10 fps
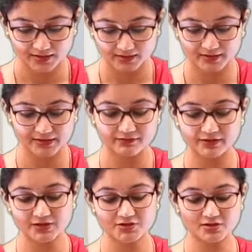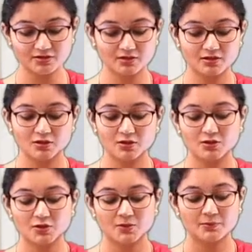The definition:
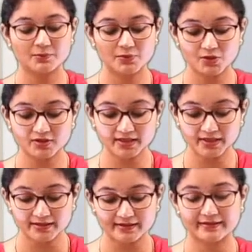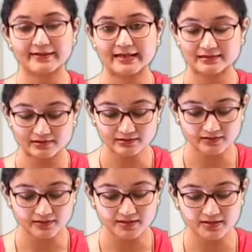
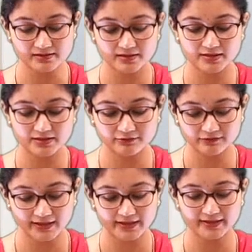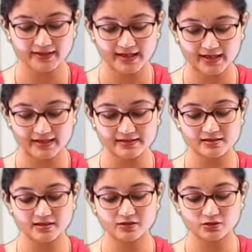bronchiectasis is defined as
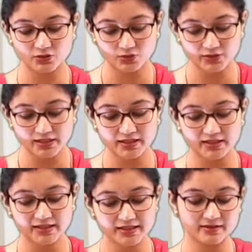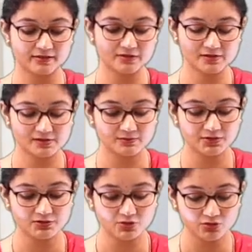a chronic, irreversible,
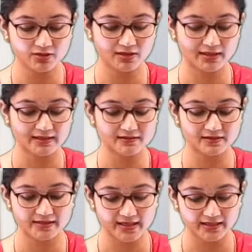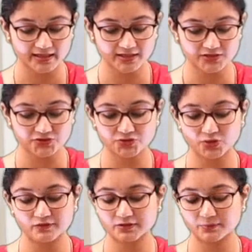localized dilation
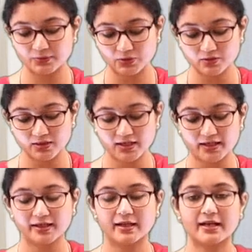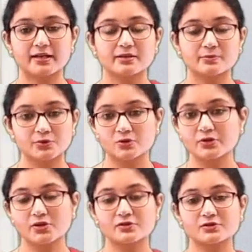of the bronchi and
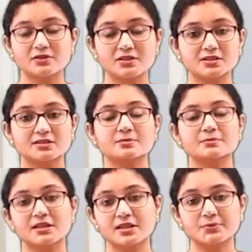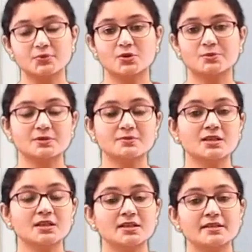bronchioles. So here the main problem
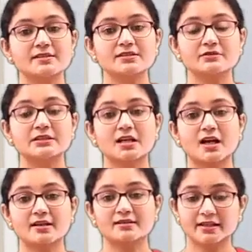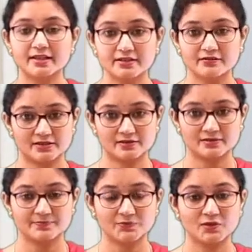is with our
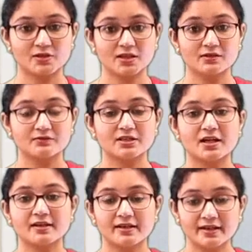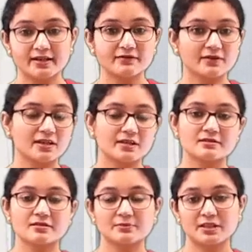airways. Okay, with our airway
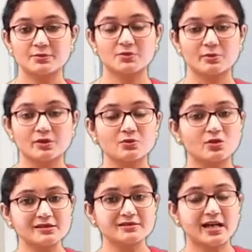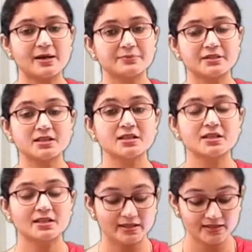is the main problem. Now what is happening
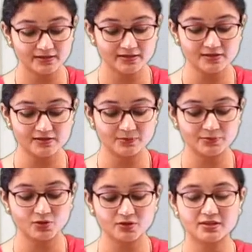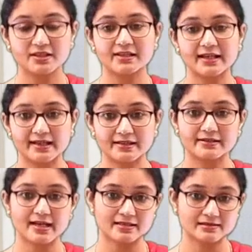in this
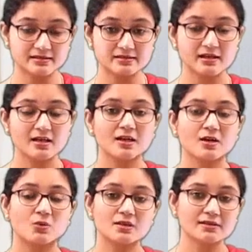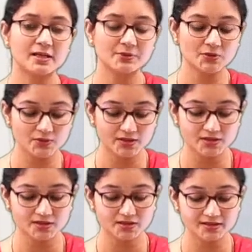bronchiectasis? What is happening over
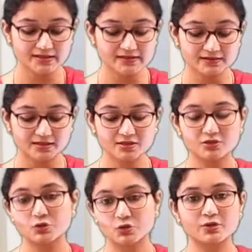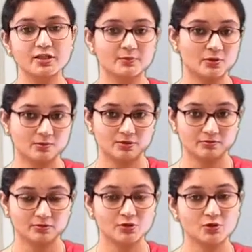here is a chronic problem.
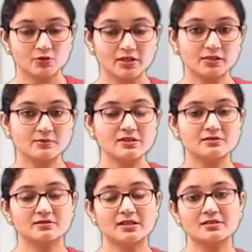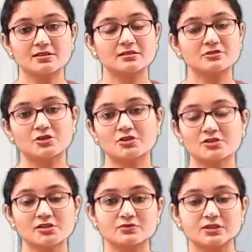Chronic means that is not
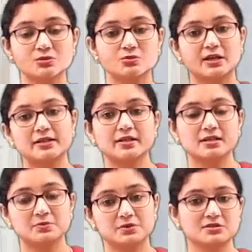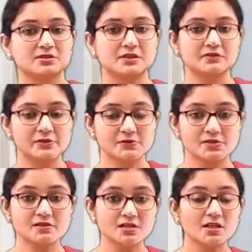just within one day the person develops this.